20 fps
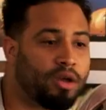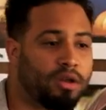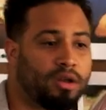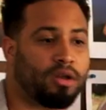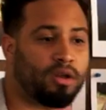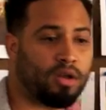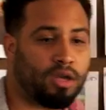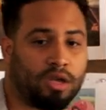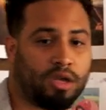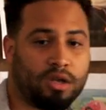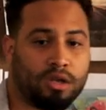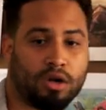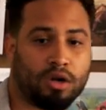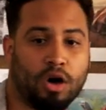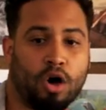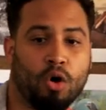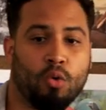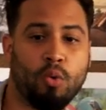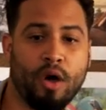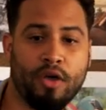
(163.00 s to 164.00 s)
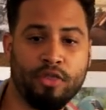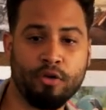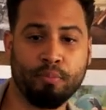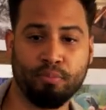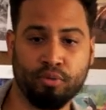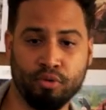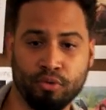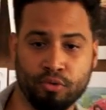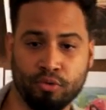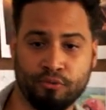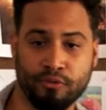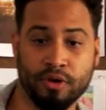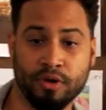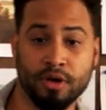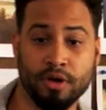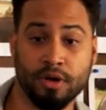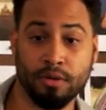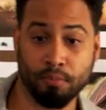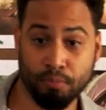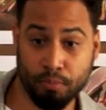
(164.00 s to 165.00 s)
gonna need a weatherproof
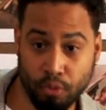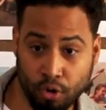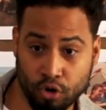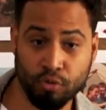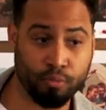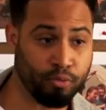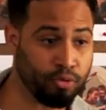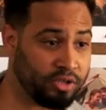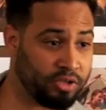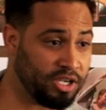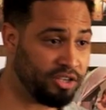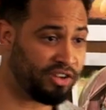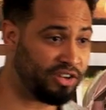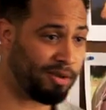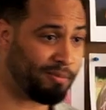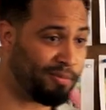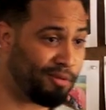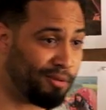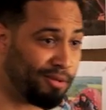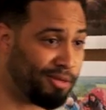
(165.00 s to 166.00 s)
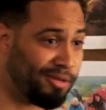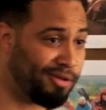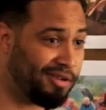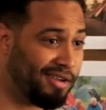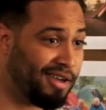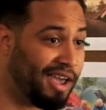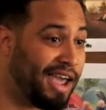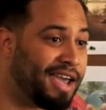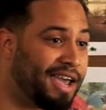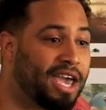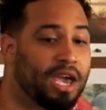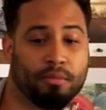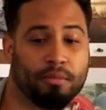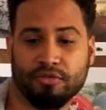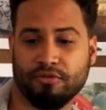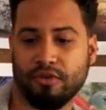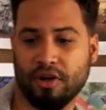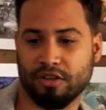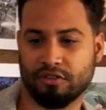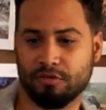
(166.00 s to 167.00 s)
portable DJ booth and
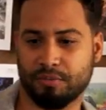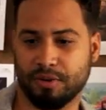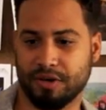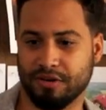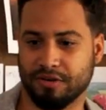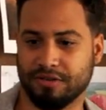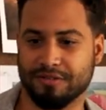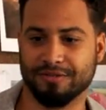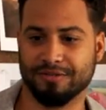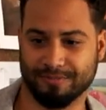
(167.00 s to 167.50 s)
camouflage speakers.